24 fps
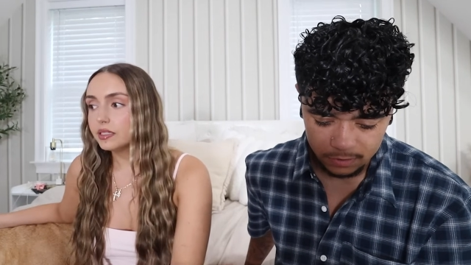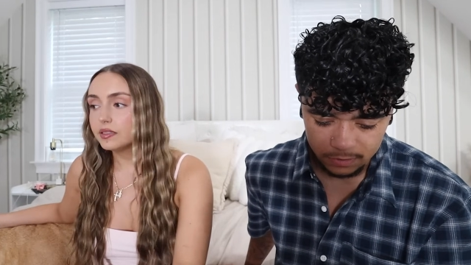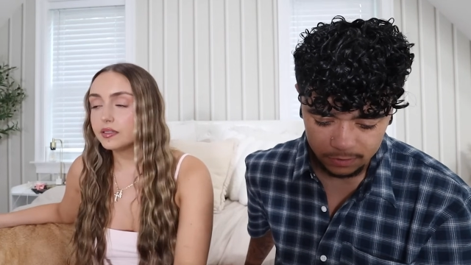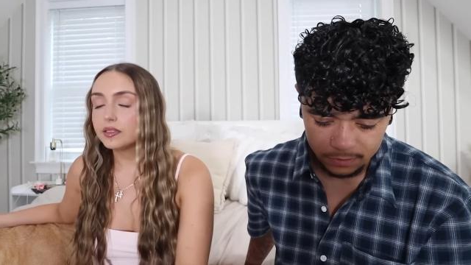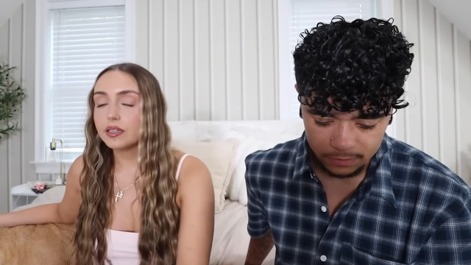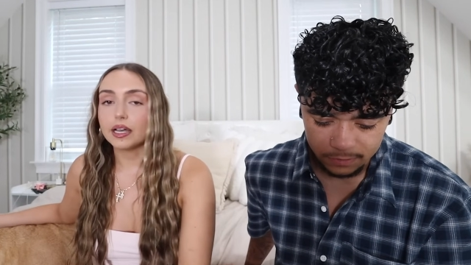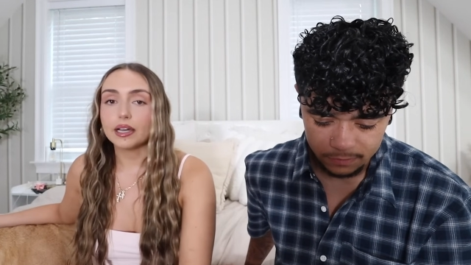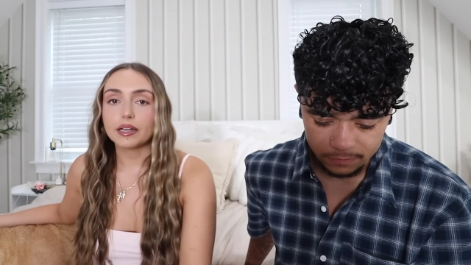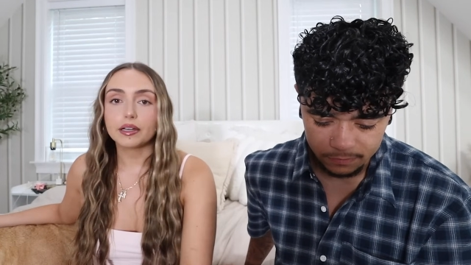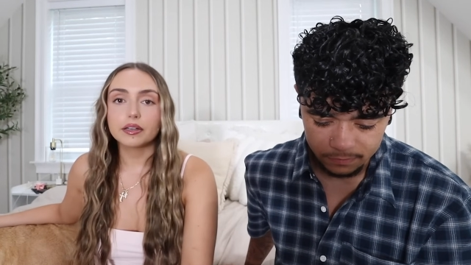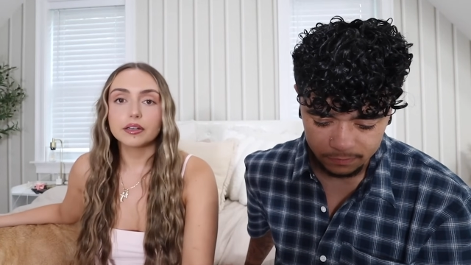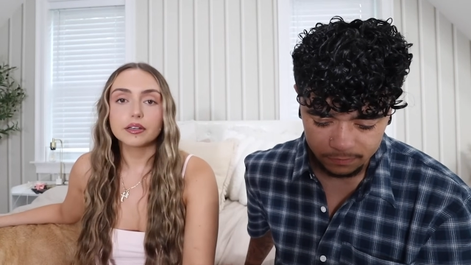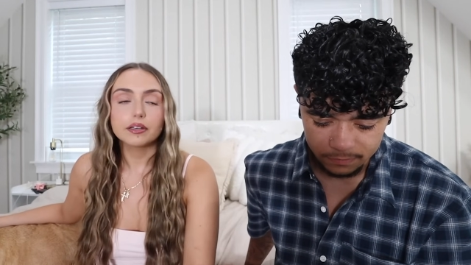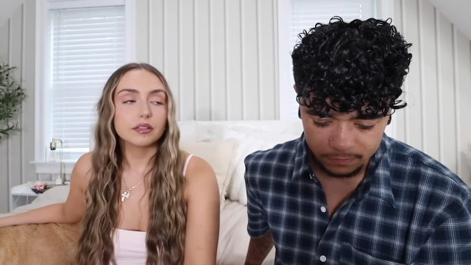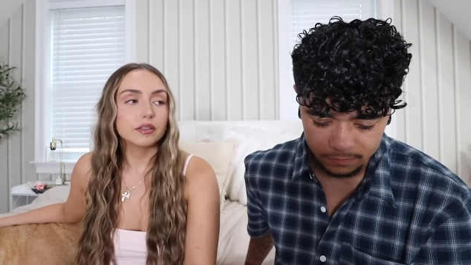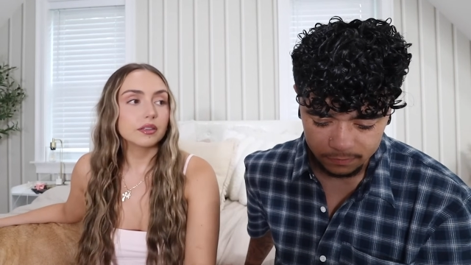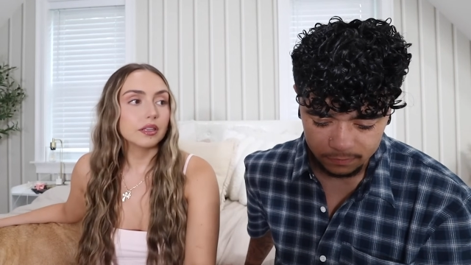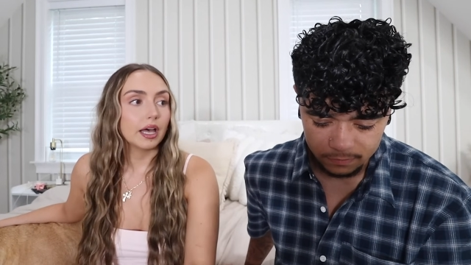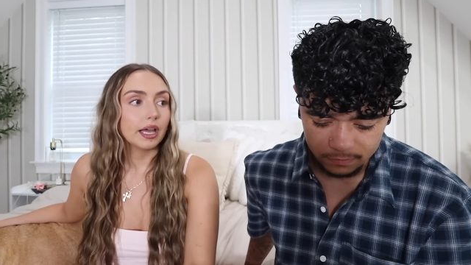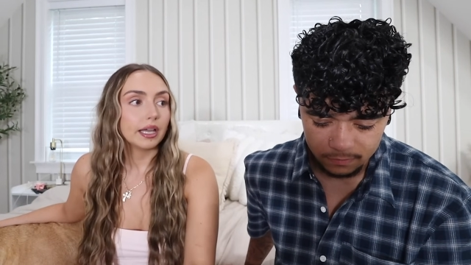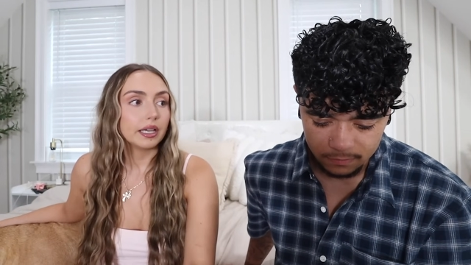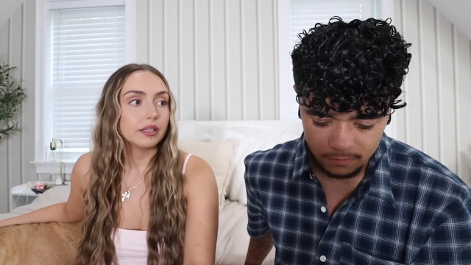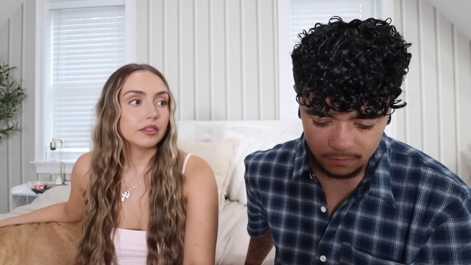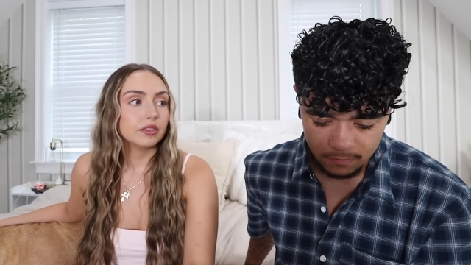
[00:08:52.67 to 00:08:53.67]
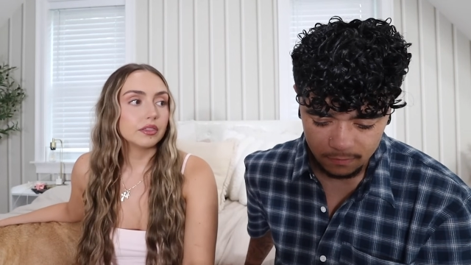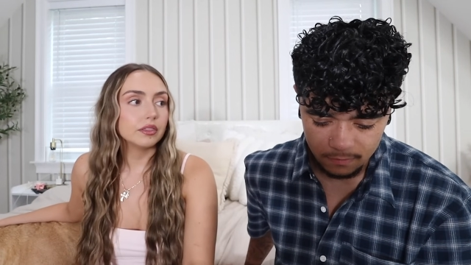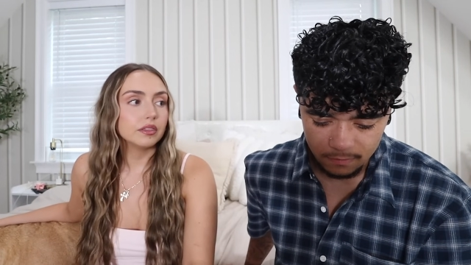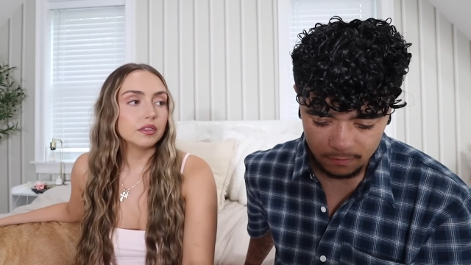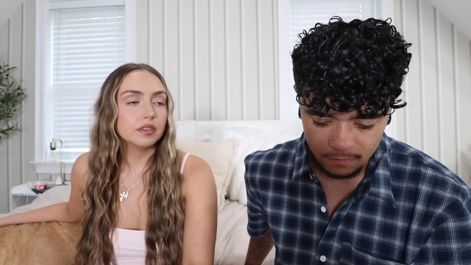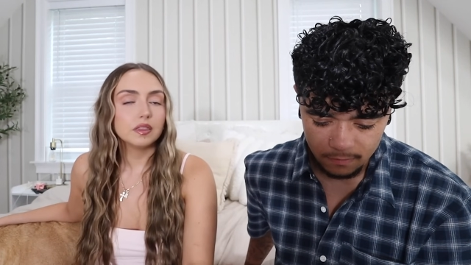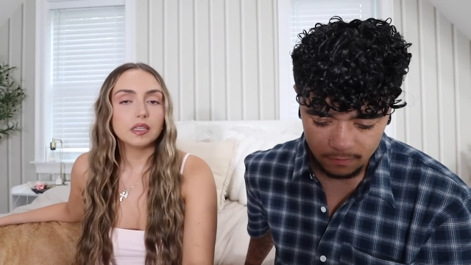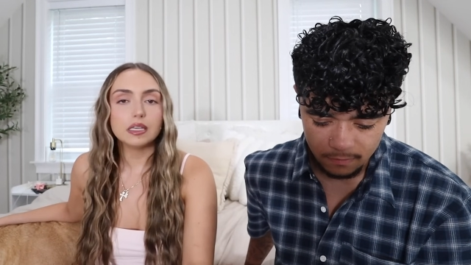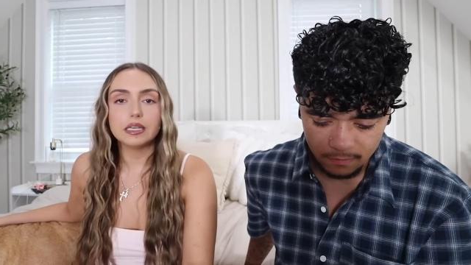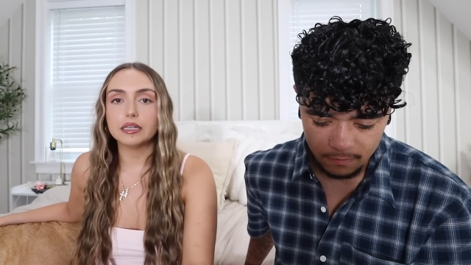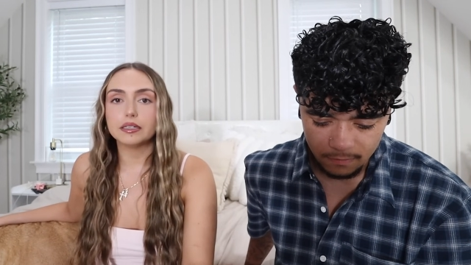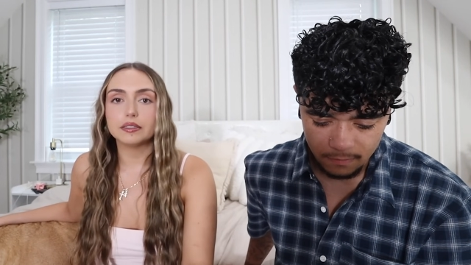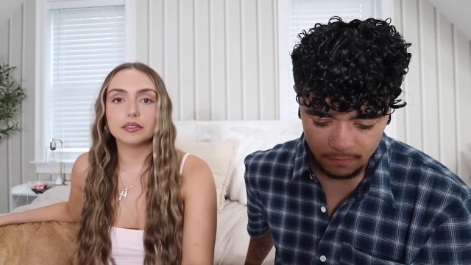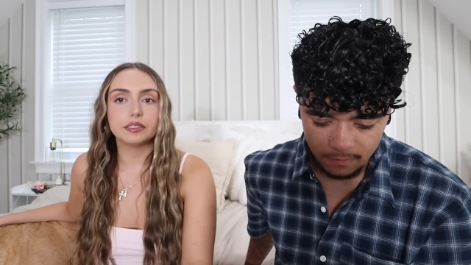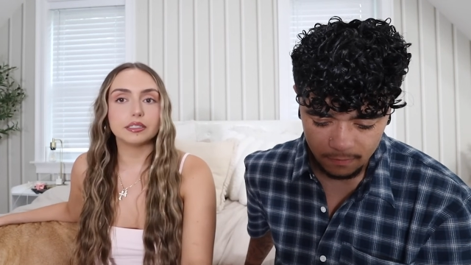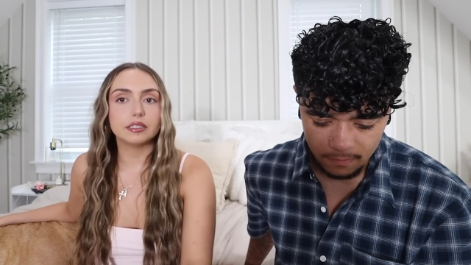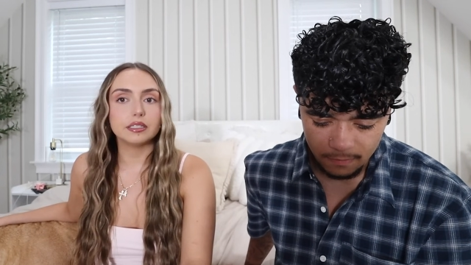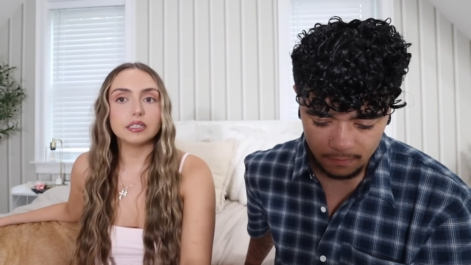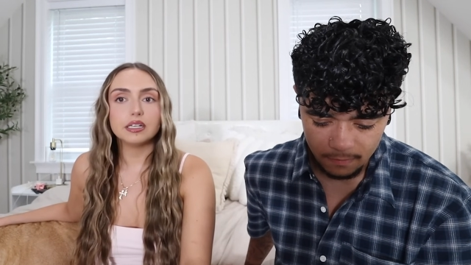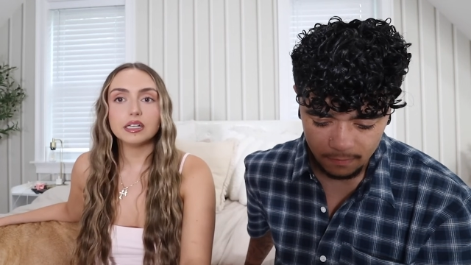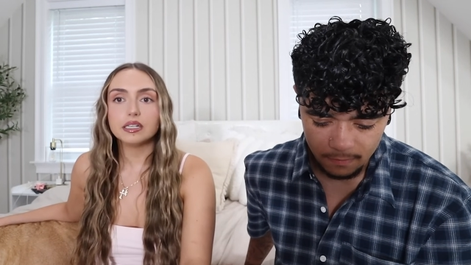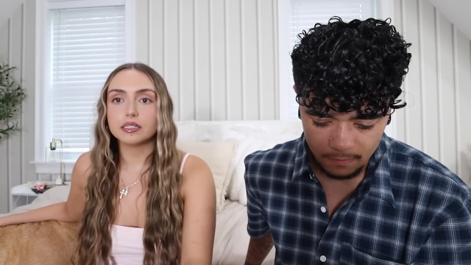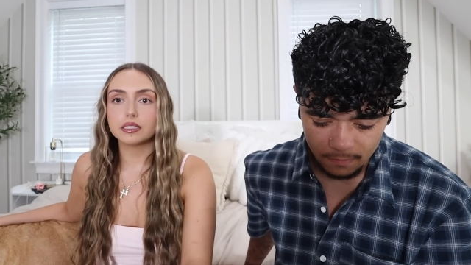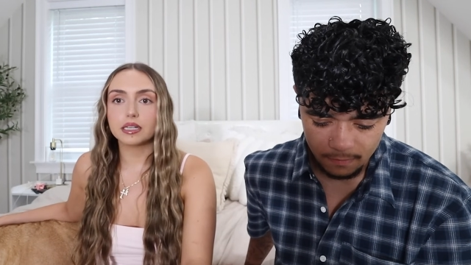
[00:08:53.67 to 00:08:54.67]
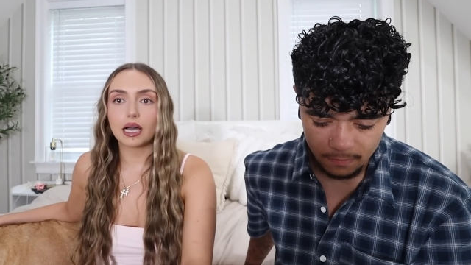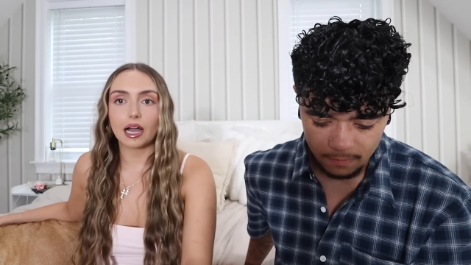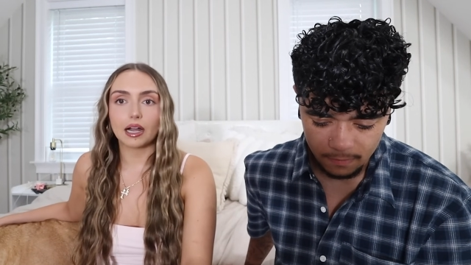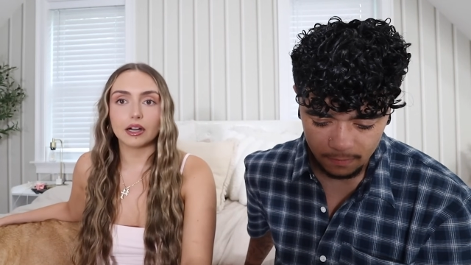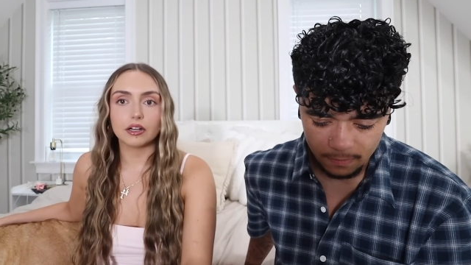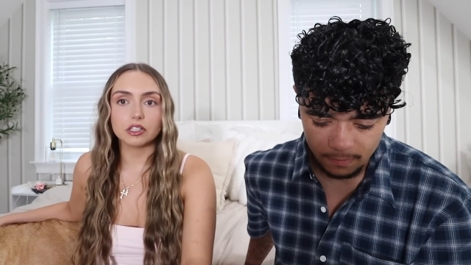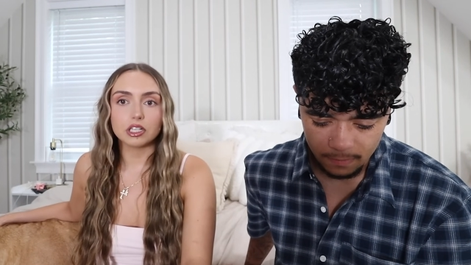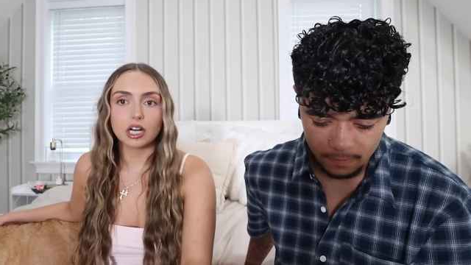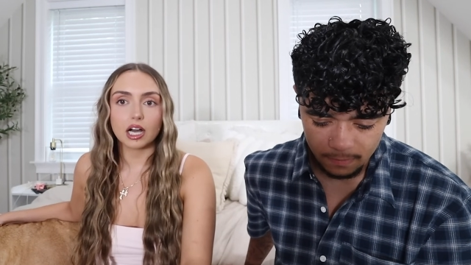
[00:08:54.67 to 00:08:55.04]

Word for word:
Speaker 1: sick. Like the the entire